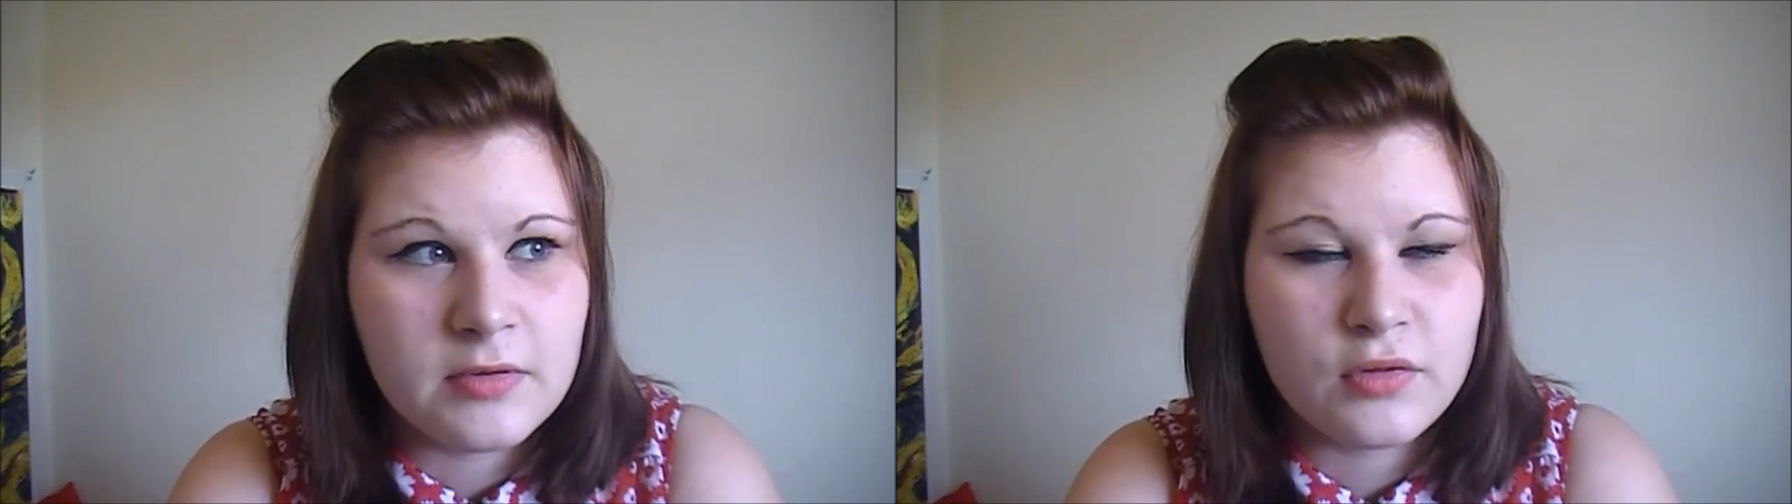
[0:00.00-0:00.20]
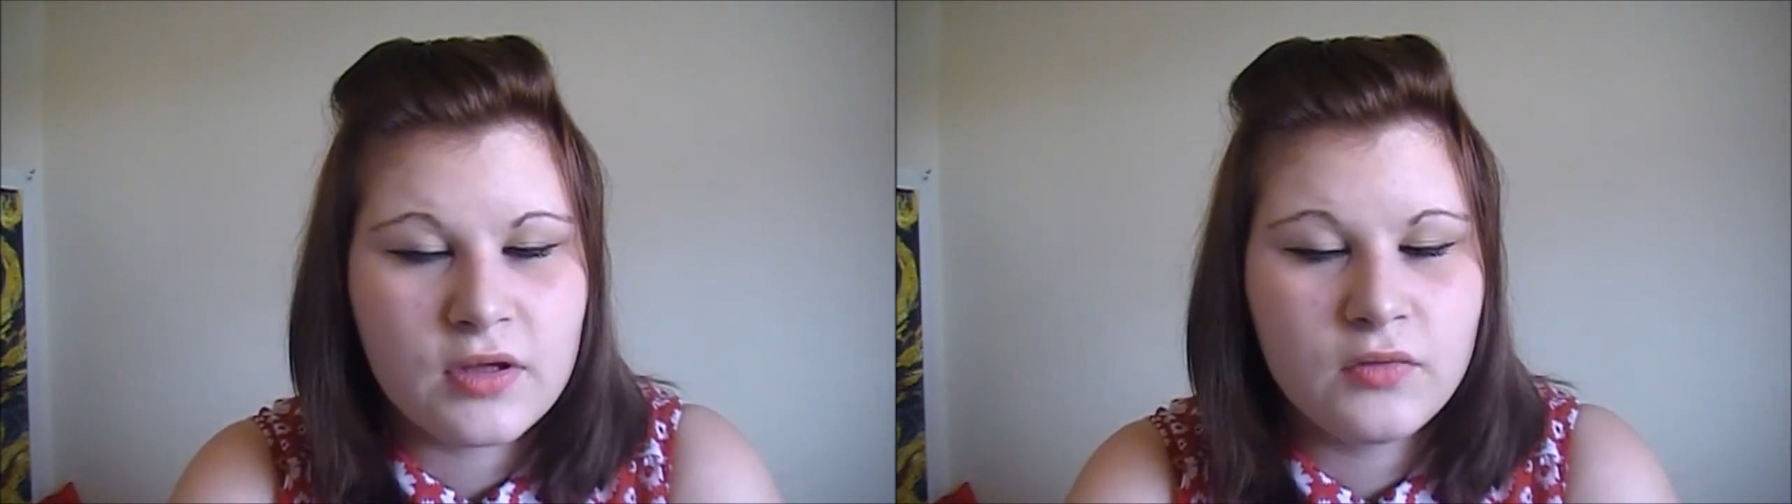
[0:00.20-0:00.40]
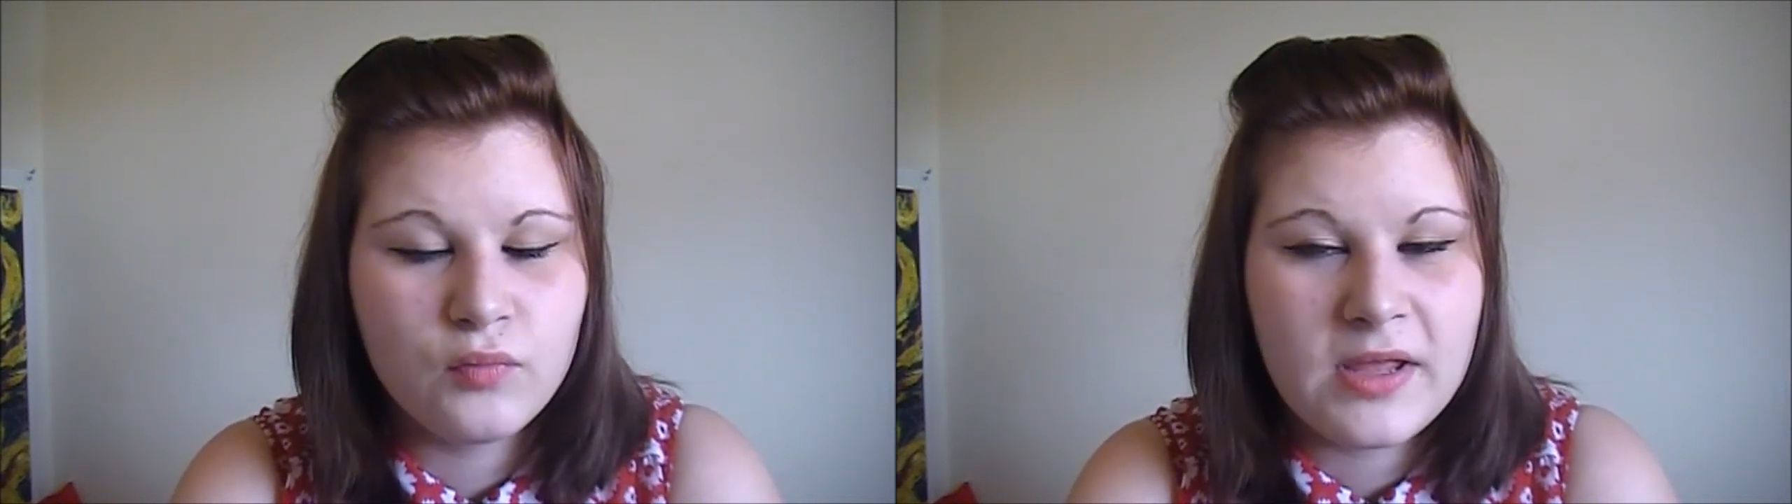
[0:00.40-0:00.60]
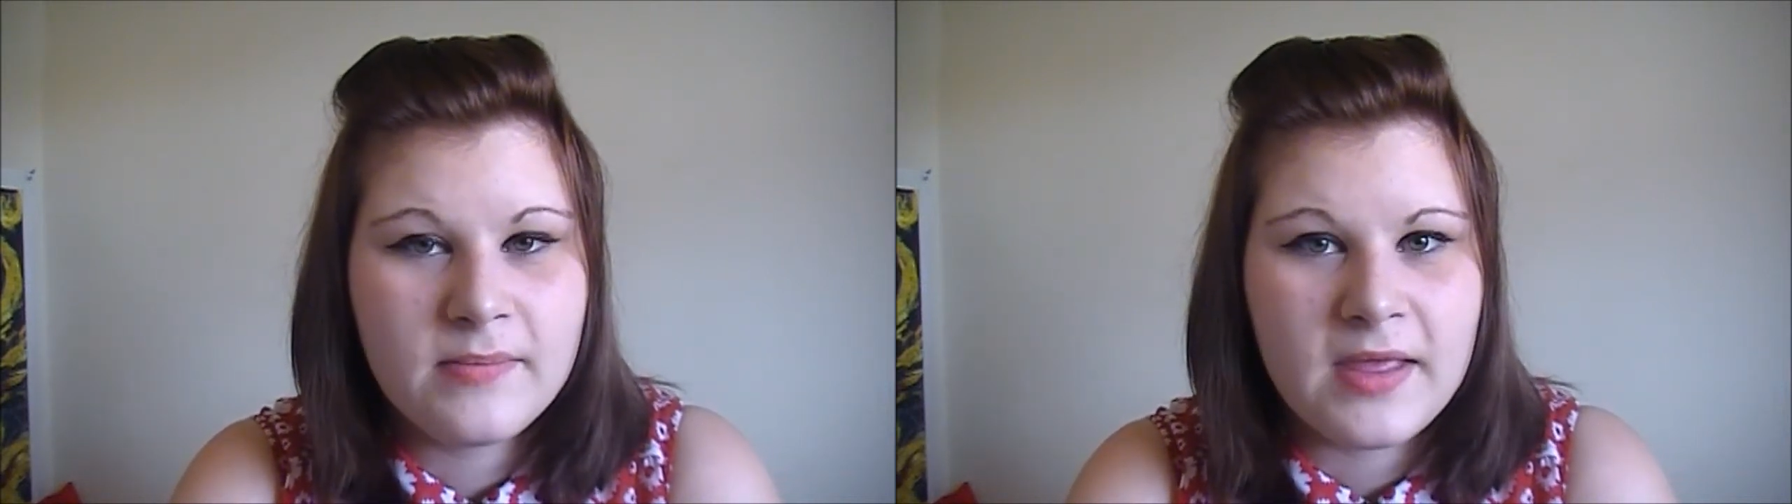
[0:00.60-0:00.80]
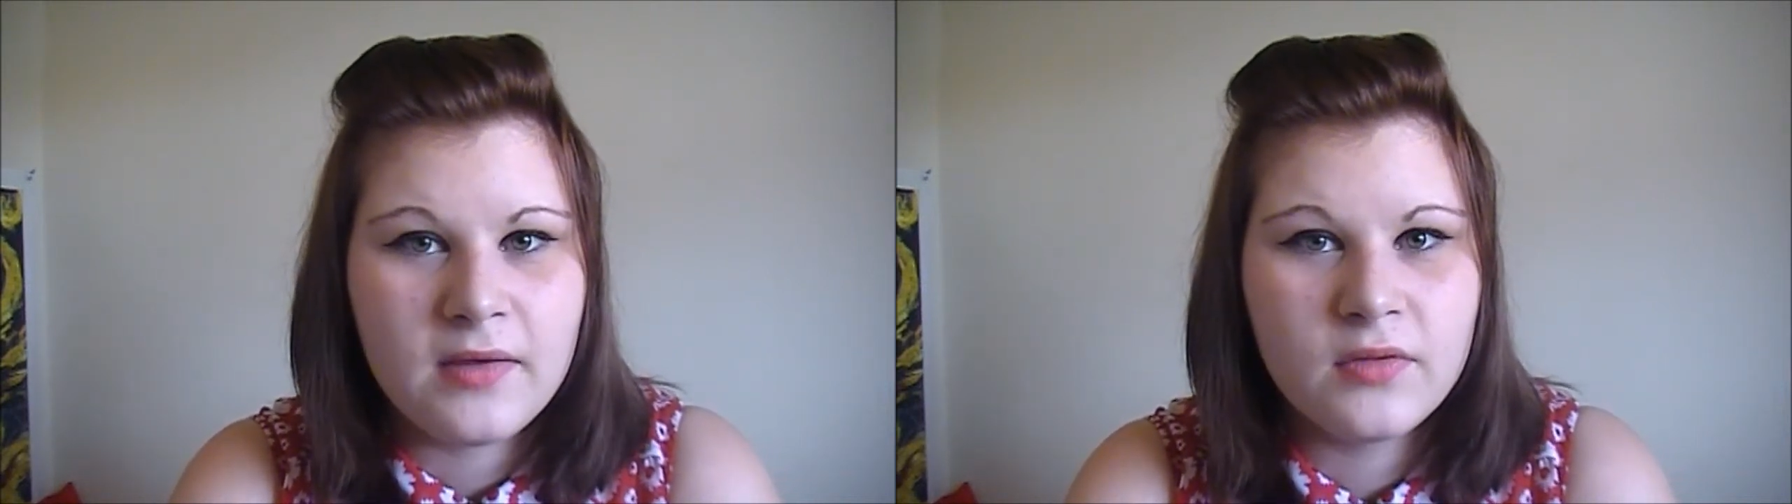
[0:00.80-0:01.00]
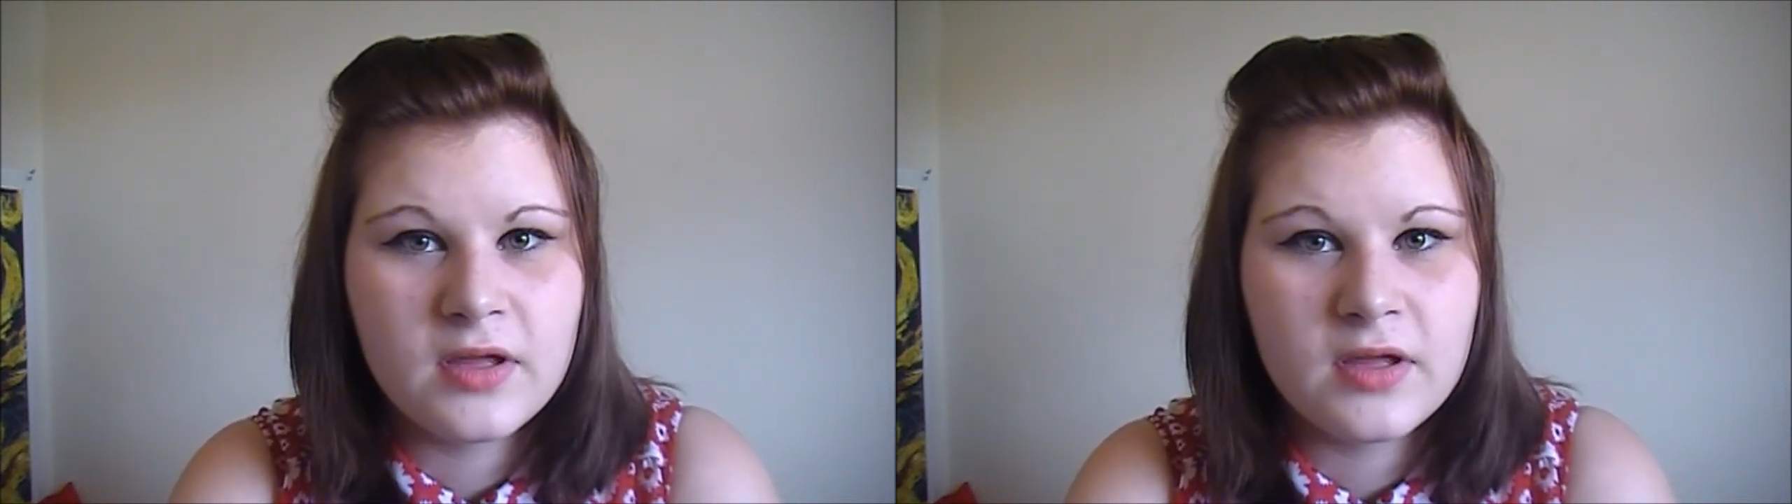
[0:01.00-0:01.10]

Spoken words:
or they're gonna ring me, or they're